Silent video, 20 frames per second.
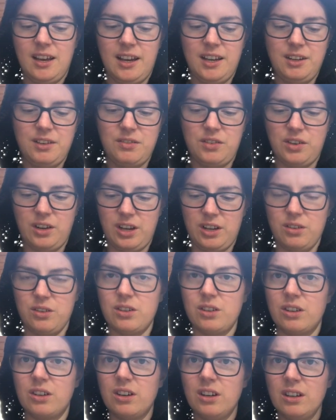I don't even know how you
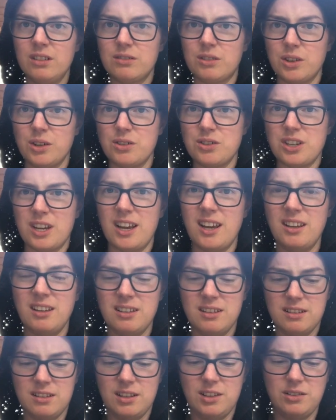can cut crochet.
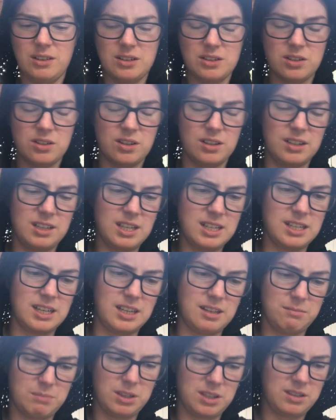I know how to cut
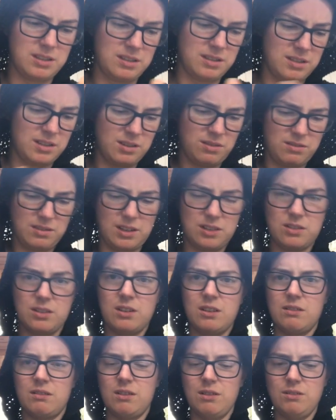knitting, but I don't know how to
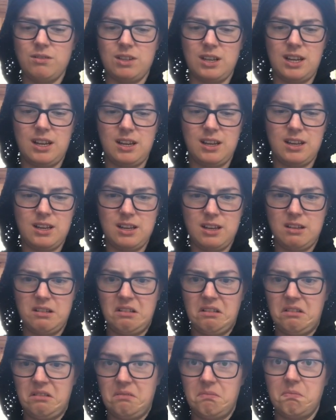cut crochet.
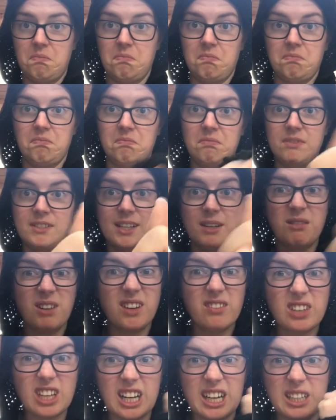Does anyone
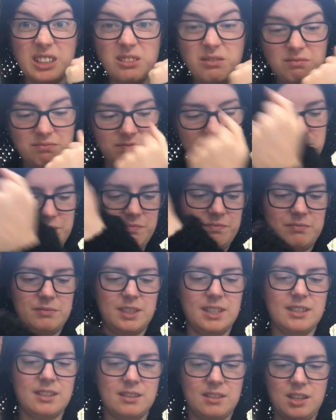have a clue?
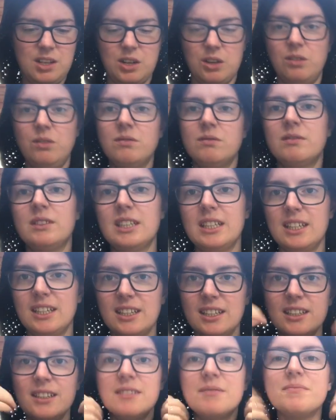Because, you know,
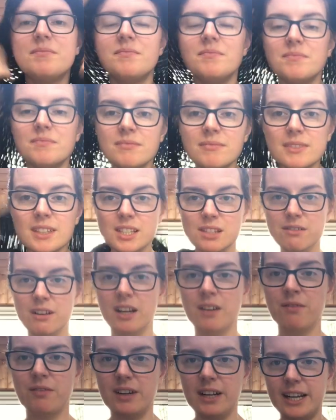it's
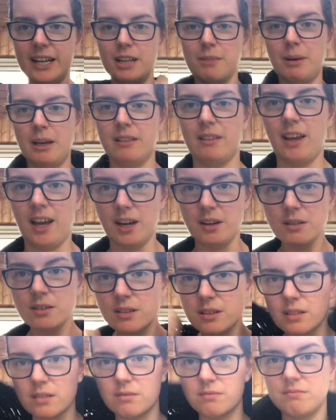grand for laying about the
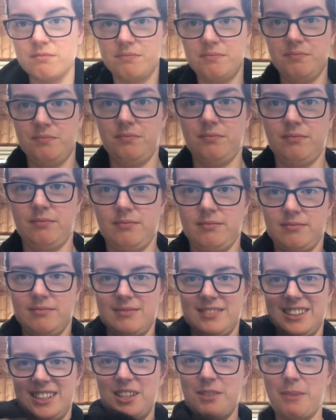house and
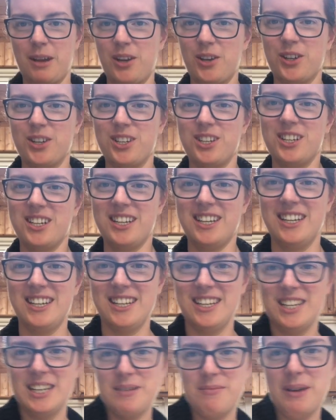my hood.
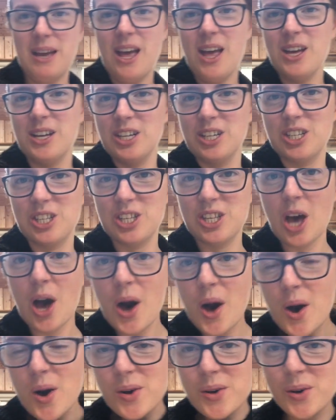My hood is
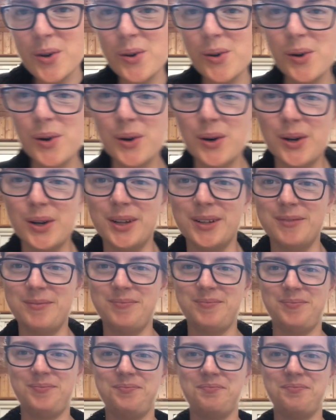so cool.